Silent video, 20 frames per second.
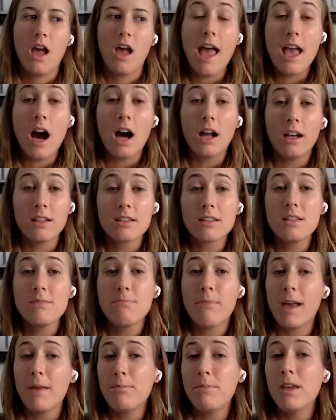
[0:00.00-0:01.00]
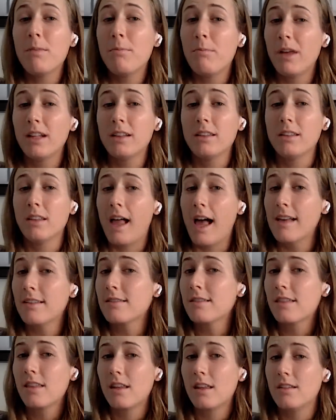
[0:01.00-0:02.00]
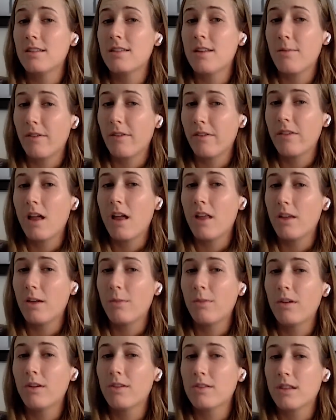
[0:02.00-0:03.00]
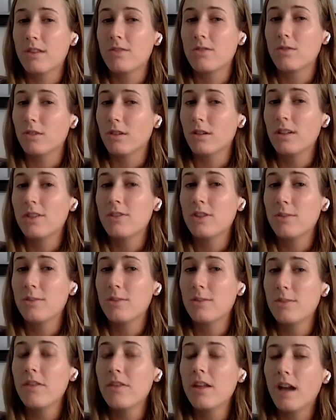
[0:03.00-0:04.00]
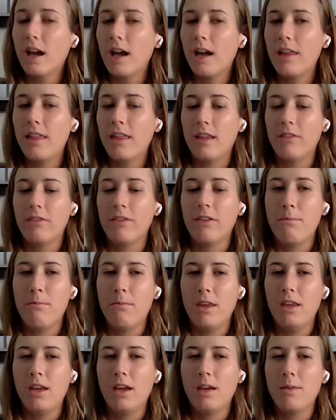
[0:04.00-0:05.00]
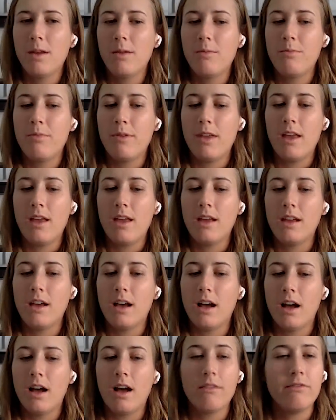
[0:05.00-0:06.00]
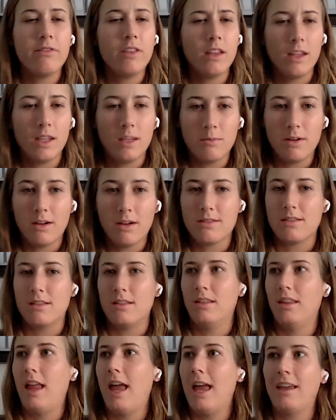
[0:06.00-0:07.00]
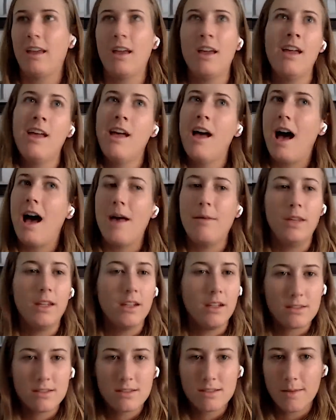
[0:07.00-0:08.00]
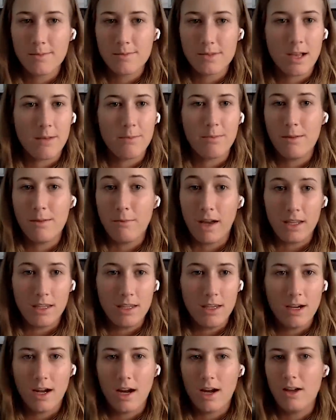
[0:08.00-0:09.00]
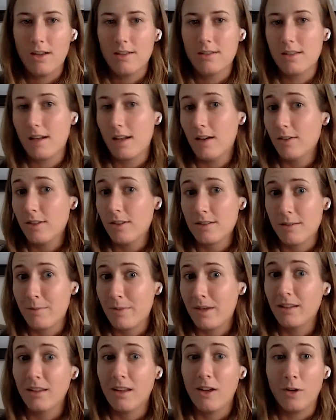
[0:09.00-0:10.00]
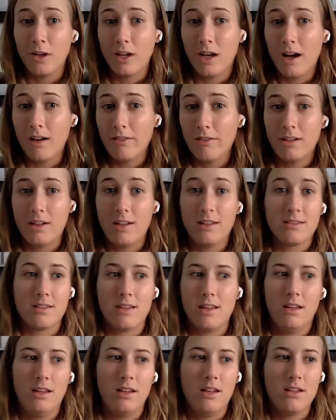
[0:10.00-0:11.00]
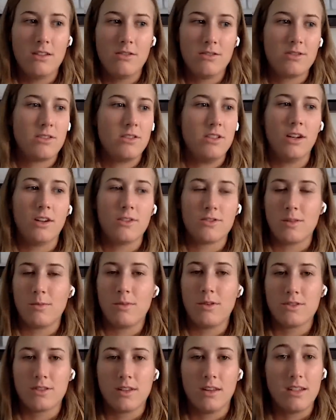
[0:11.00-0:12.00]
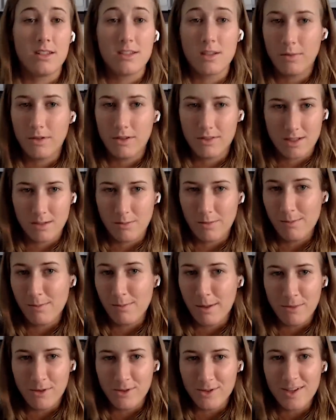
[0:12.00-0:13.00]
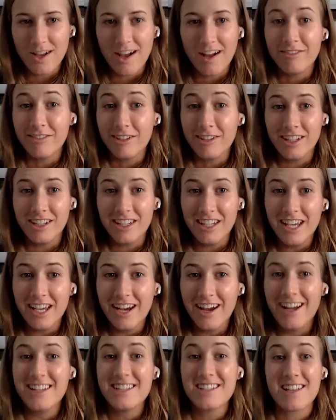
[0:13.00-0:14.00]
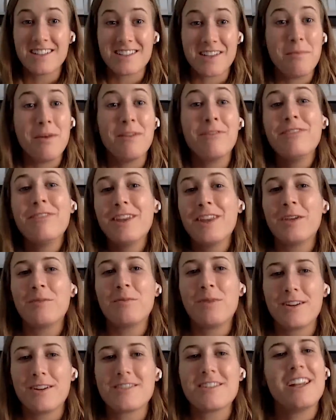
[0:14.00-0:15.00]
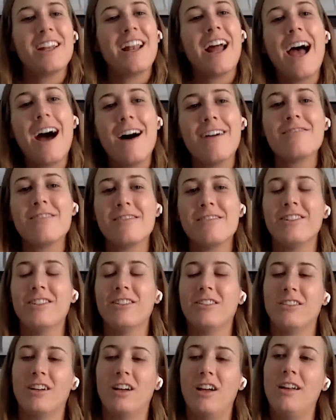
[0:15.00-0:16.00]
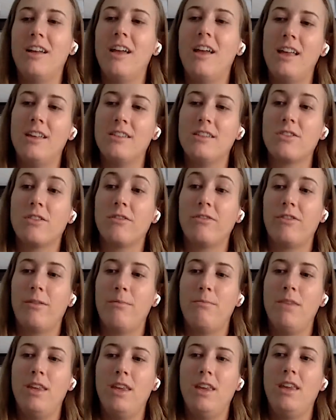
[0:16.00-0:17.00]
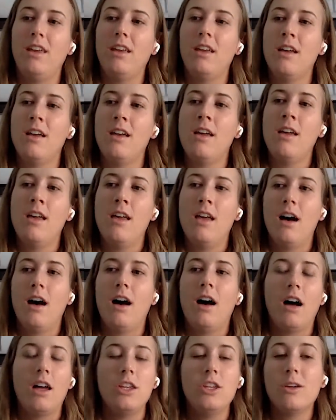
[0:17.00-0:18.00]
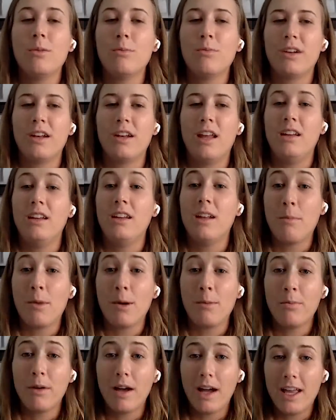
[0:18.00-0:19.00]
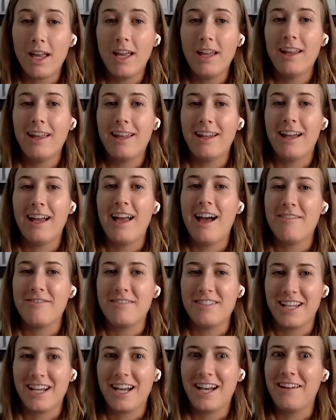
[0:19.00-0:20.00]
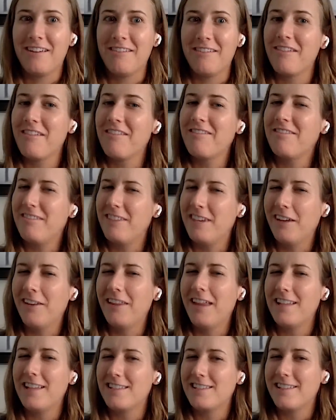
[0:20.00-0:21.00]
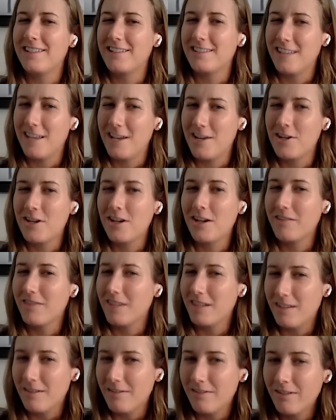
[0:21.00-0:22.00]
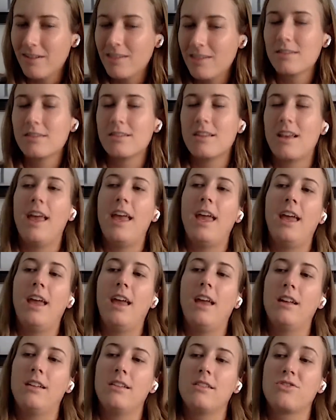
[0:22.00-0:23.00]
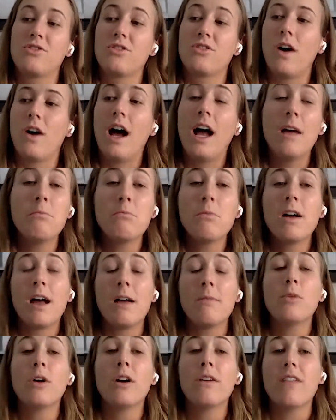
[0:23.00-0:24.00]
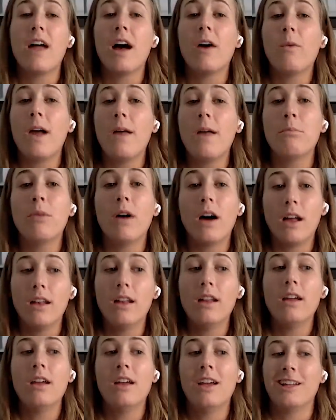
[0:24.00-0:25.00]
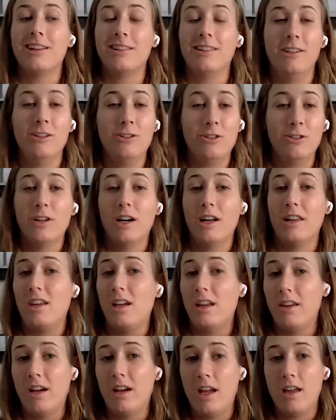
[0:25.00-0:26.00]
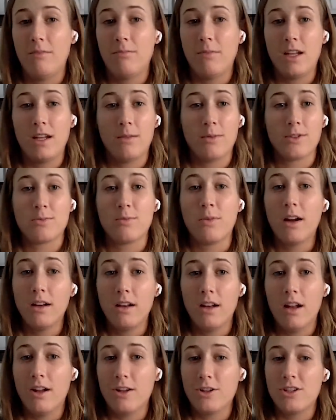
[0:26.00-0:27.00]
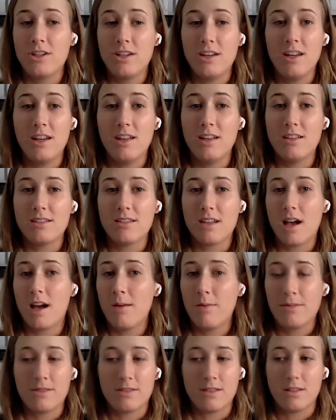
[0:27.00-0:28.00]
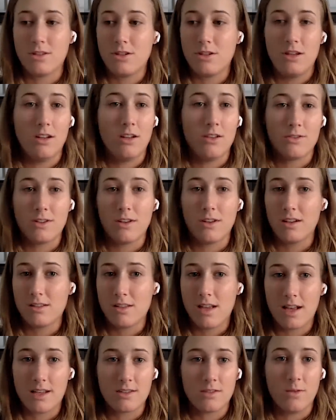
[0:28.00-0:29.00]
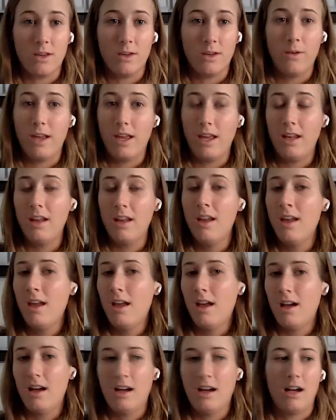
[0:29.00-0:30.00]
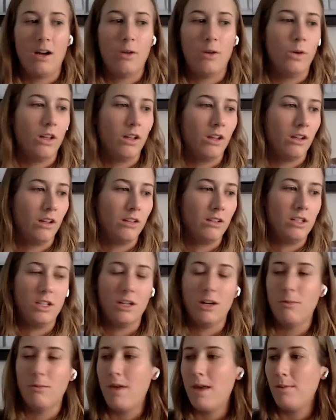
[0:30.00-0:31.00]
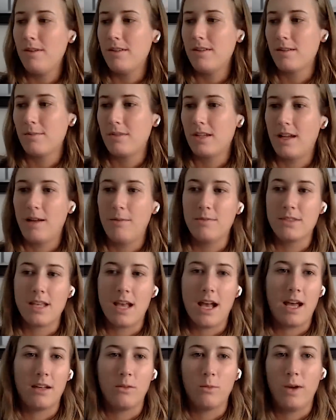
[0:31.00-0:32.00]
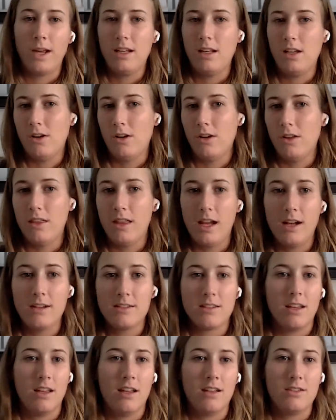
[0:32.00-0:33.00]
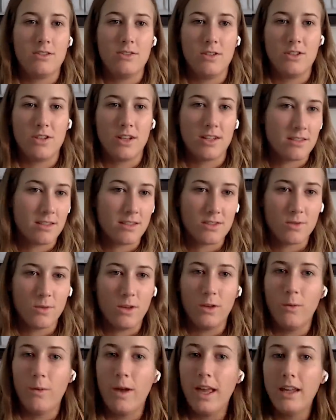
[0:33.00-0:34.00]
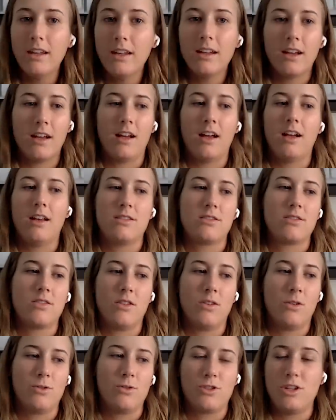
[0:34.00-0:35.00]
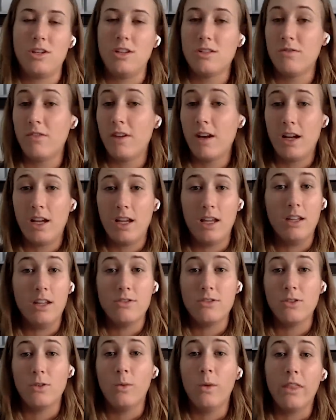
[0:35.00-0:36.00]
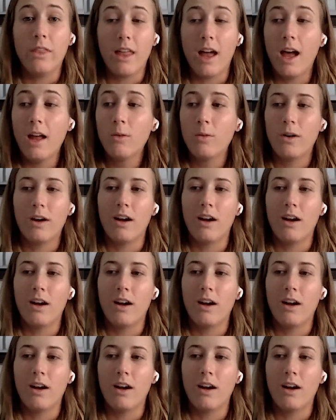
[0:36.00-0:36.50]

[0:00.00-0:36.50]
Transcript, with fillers: I honestly might be a bit less than some of the other pros on tour in terms of it. I think for me, I'm a big uh, feeling person. Like, I mean, it sums up in my year how I said I was a bit low in confidence in, you know, supposedly supposed to be my most confident year. It's because I'm a feeling person and I have to feel good. And so for me, uh, you can put any number by it, and I have to kind of feel that sensation of the difference. And so I'm I'm more of that way. But Lou, on the other hand, my doubles partner, she is opposite. She knows her exact swing weight. Uh, will you know maybe sometimes add weight here or there to to adjust the swing weight. Uh, so she's very in tune with that.